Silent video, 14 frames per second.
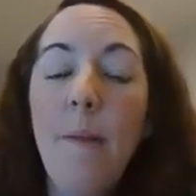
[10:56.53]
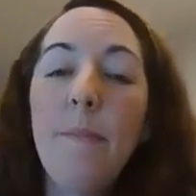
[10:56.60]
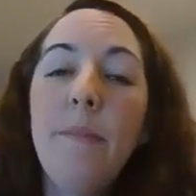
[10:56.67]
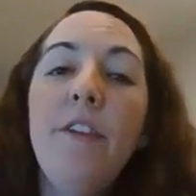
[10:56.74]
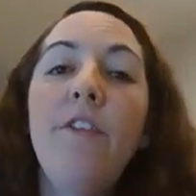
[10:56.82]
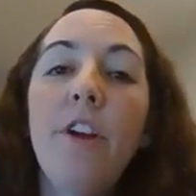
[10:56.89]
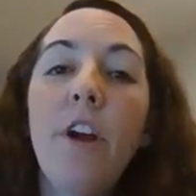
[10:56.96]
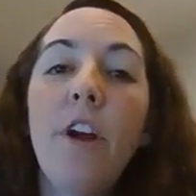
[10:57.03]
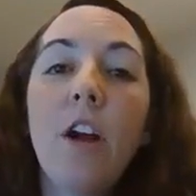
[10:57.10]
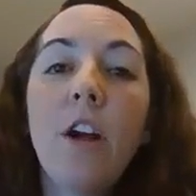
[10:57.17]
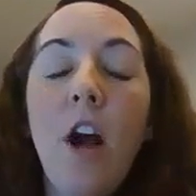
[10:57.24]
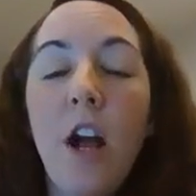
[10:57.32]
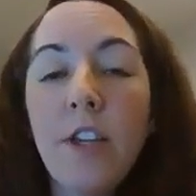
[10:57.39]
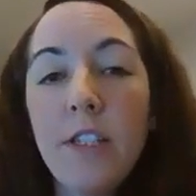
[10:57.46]
If there are
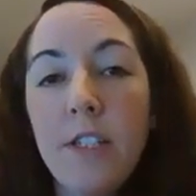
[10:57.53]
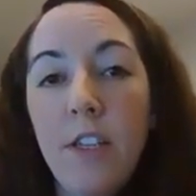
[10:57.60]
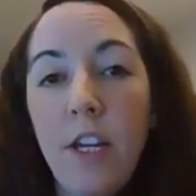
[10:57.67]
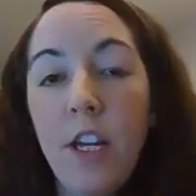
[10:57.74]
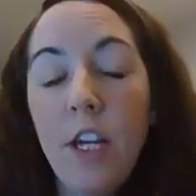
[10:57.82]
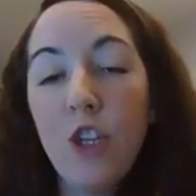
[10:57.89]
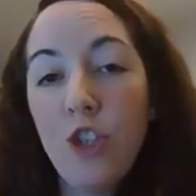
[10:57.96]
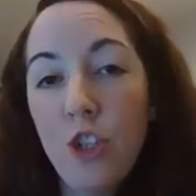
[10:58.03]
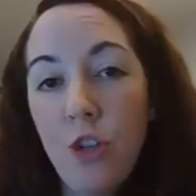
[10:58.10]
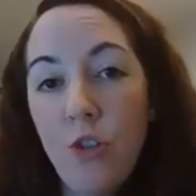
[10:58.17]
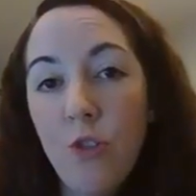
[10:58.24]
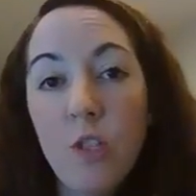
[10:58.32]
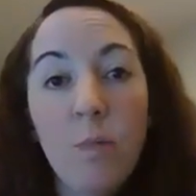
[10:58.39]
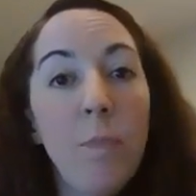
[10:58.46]
custody
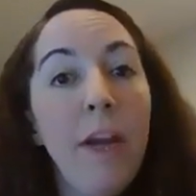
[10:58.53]
issues,